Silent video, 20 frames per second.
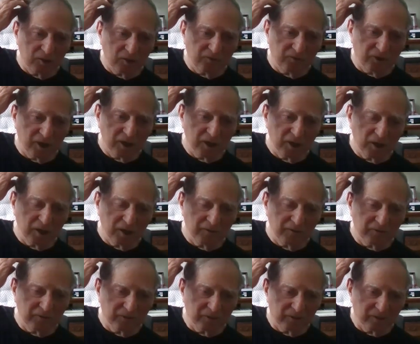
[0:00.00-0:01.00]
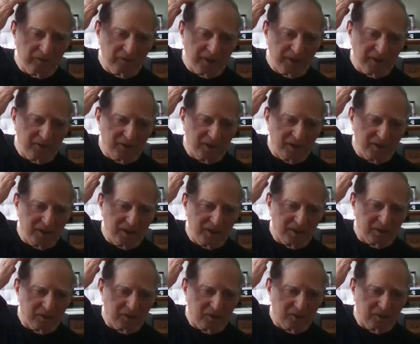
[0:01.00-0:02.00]
far enough that they
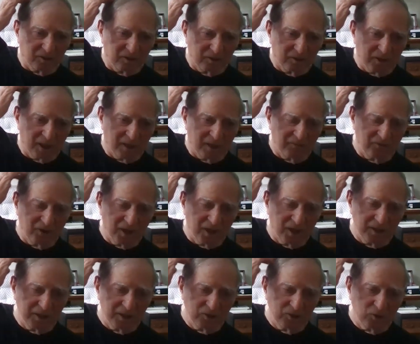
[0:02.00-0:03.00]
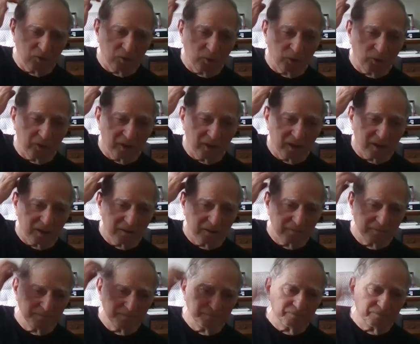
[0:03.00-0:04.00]
didn't, the NVA didn't know we were there.
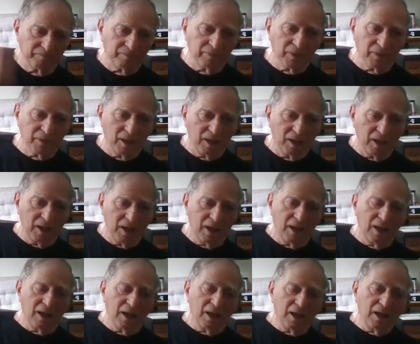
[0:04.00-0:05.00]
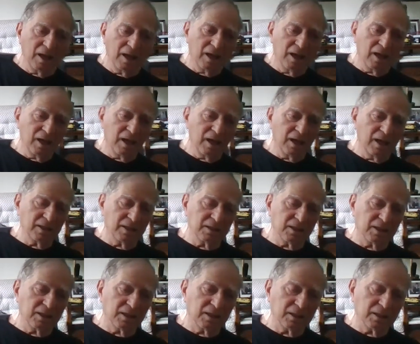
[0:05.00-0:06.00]
Mm -hmm. And
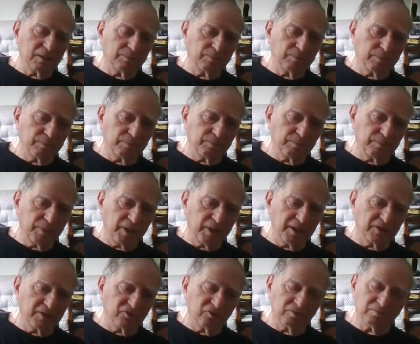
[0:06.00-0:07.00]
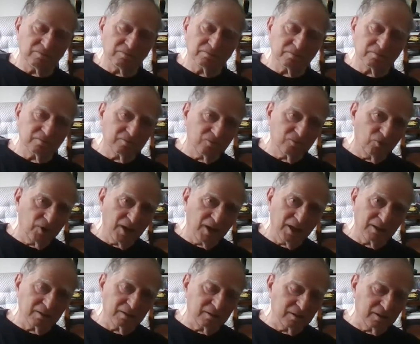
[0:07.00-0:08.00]
uh, plus, we
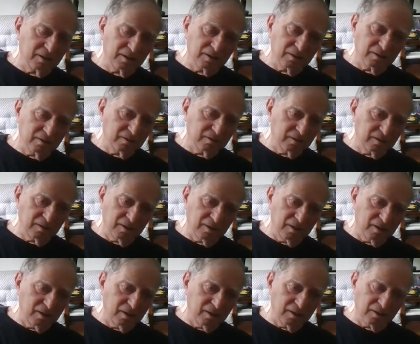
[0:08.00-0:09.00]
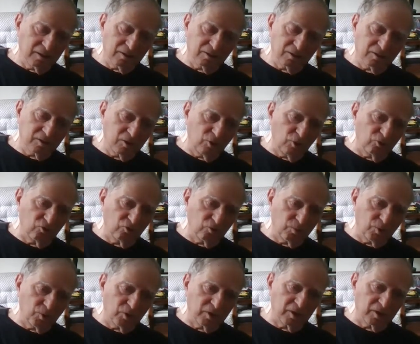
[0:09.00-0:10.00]
had close
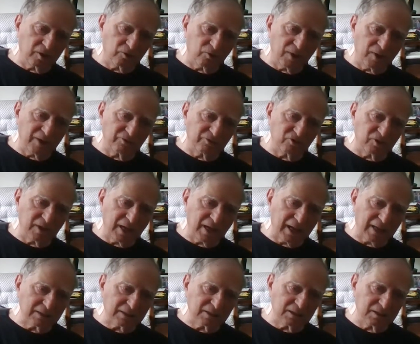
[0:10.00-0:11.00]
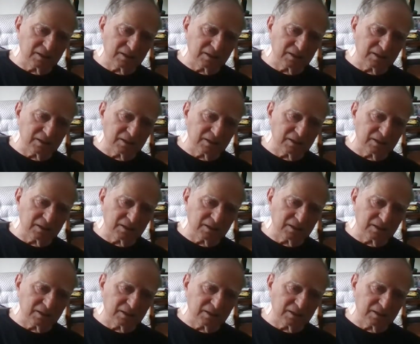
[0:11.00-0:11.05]
support aircraft stacked.